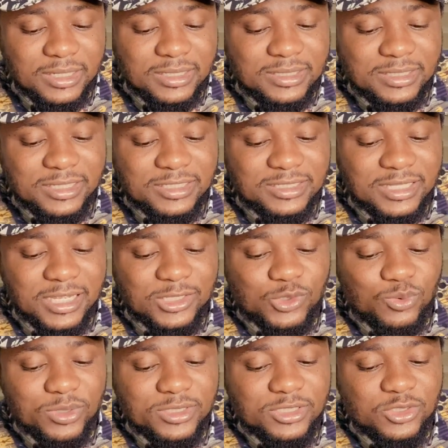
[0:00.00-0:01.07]
This now
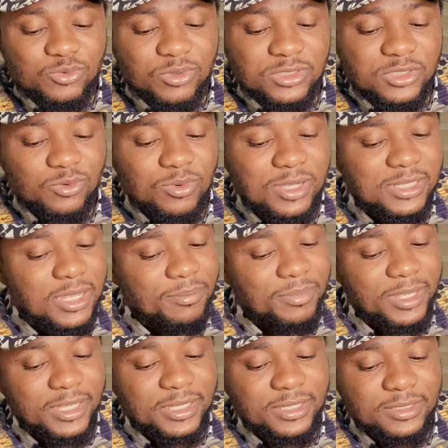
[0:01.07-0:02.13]
2021, I
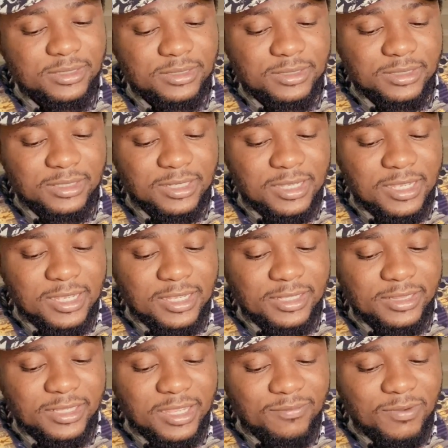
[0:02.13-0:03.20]
beg.
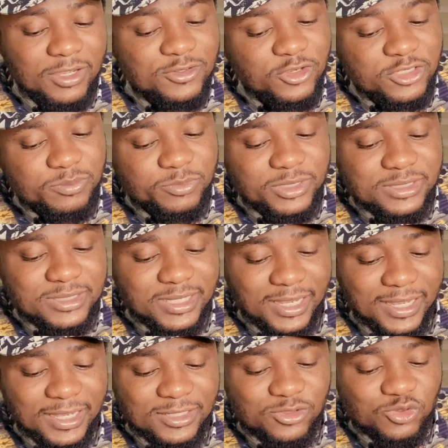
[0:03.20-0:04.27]
Never just
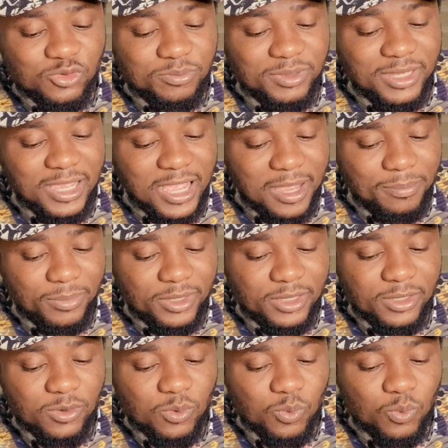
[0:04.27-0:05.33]
pretend to be
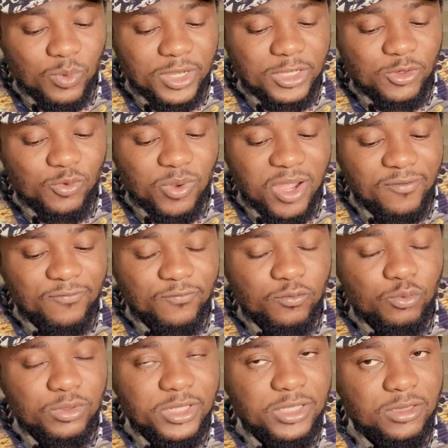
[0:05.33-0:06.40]
happy when you are
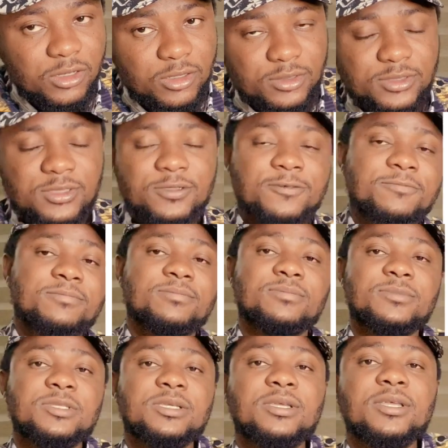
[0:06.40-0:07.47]
fully not.
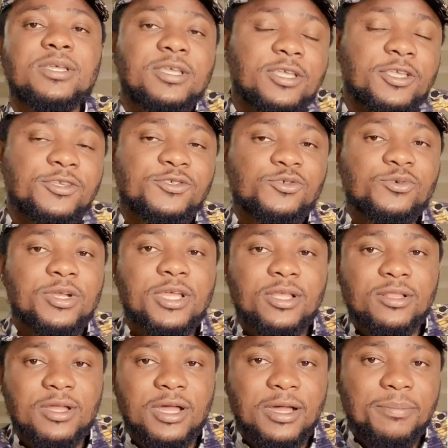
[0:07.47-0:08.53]

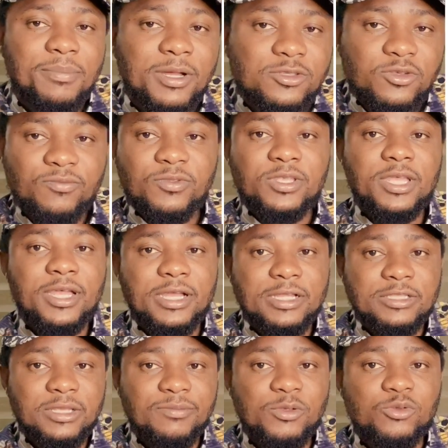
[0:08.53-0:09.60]
Israel, part of the
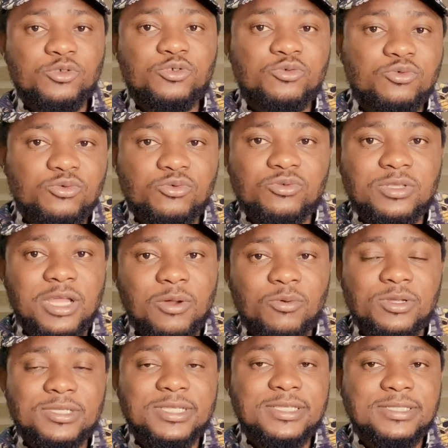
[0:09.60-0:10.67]
Davido's crew, that
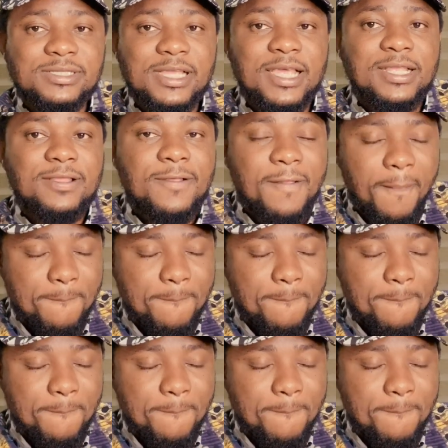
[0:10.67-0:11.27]
was he said.